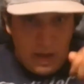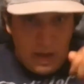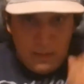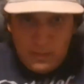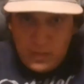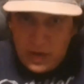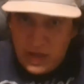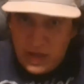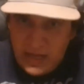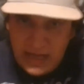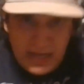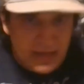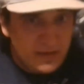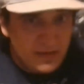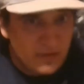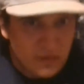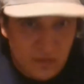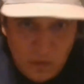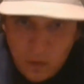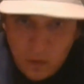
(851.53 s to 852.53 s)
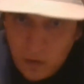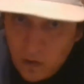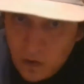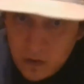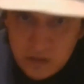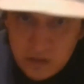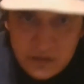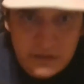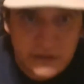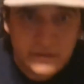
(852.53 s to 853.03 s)
hitting the
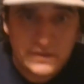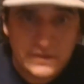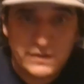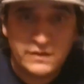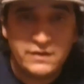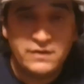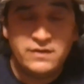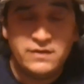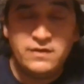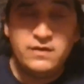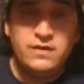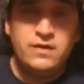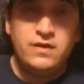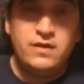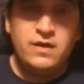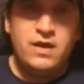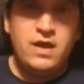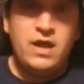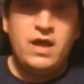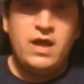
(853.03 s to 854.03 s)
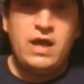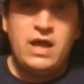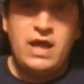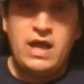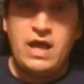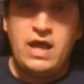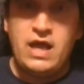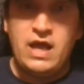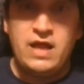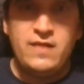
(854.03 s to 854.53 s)
dogs,
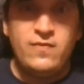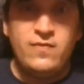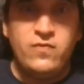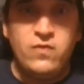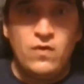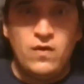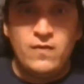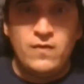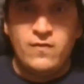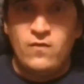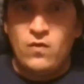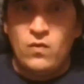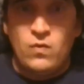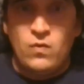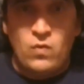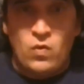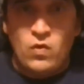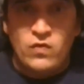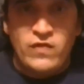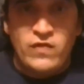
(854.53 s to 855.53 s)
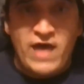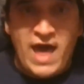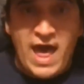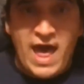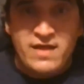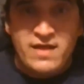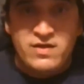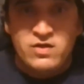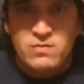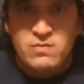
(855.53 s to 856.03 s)
and all
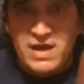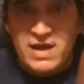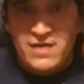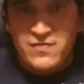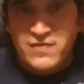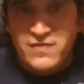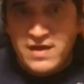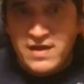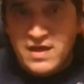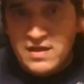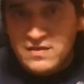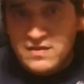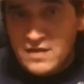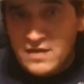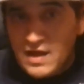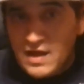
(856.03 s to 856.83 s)
that. You may think it's